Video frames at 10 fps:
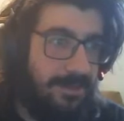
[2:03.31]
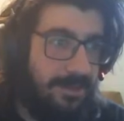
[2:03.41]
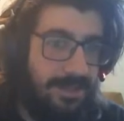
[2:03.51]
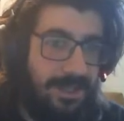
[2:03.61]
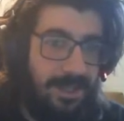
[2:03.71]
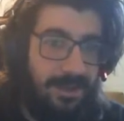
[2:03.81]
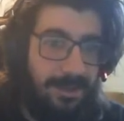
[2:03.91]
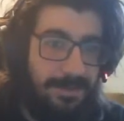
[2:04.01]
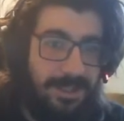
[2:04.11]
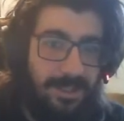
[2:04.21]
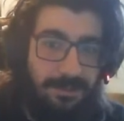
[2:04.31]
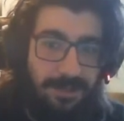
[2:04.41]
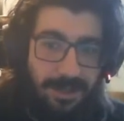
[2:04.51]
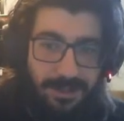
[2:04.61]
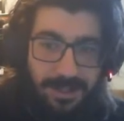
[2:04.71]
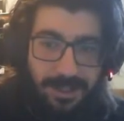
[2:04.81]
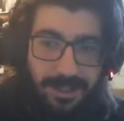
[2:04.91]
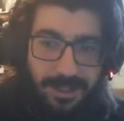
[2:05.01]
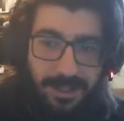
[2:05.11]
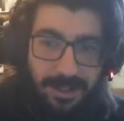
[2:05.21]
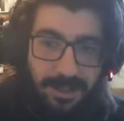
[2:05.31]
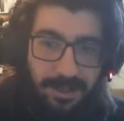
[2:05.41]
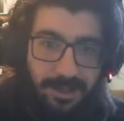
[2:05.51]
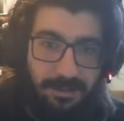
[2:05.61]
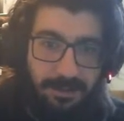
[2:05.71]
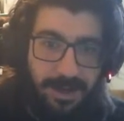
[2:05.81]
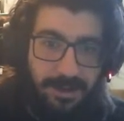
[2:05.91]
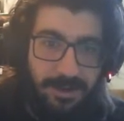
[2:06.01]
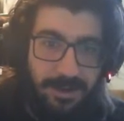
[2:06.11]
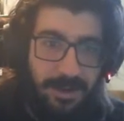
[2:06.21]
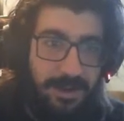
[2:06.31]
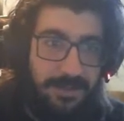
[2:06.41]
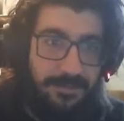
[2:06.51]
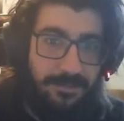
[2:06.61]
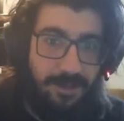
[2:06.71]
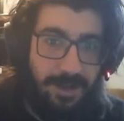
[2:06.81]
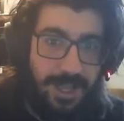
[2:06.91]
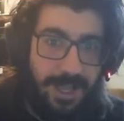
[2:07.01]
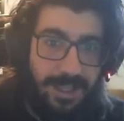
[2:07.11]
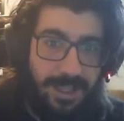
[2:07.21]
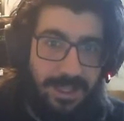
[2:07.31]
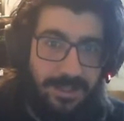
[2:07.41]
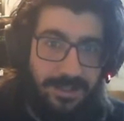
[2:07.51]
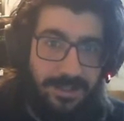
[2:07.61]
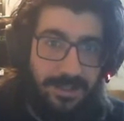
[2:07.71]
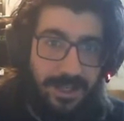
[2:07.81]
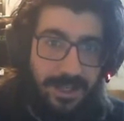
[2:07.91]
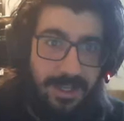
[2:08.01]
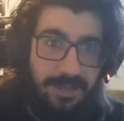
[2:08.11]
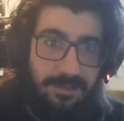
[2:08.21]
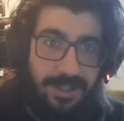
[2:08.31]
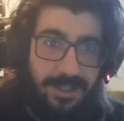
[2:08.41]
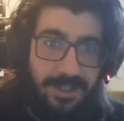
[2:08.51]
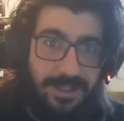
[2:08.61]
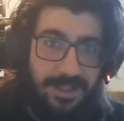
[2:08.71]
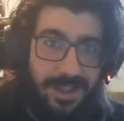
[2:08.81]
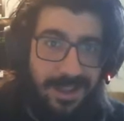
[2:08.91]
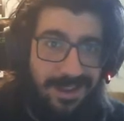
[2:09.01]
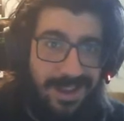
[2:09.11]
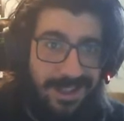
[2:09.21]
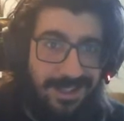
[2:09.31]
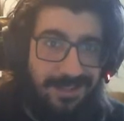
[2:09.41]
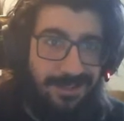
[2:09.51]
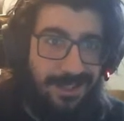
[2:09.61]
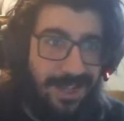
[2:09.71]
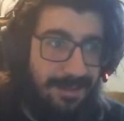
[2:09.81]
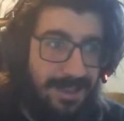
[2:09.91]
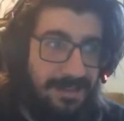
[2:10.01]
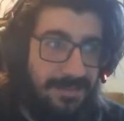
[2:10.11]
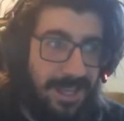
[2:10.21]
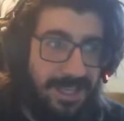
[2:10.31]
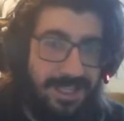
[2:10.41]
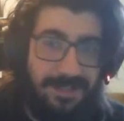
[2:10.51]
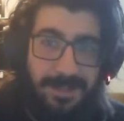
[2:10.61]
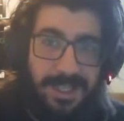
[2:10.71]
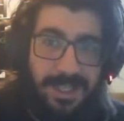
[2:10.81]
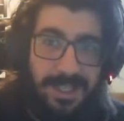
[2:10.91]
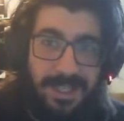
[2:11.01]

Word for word: So I'm up to 200 career Vorkath kills, which is not too shabby if you ask me.